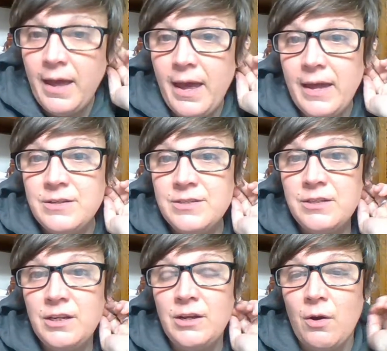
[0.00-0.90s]
And,
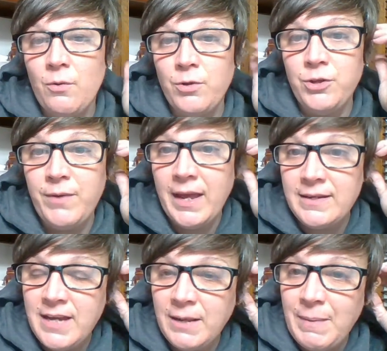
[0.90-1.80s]
you
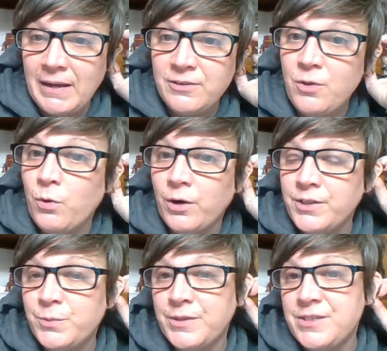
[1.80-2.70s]
can't take back the
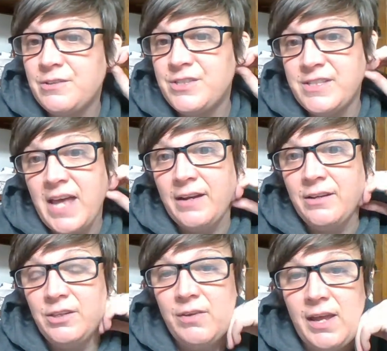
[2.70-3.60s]
words once they're
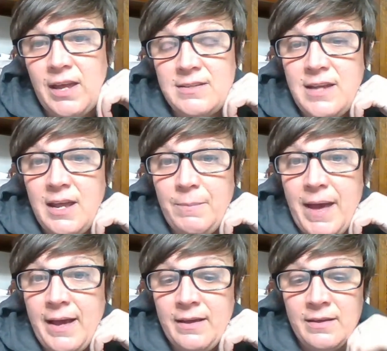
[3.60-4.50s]
said. You can't take
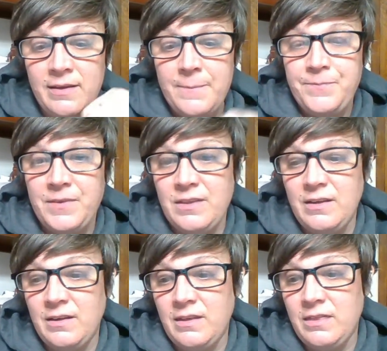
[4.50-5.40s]
back
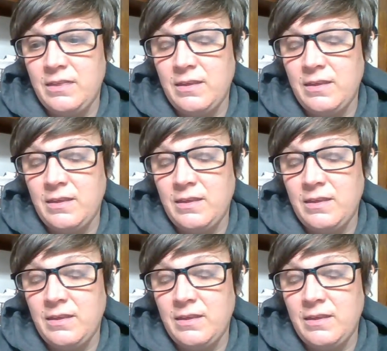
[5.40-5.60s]
the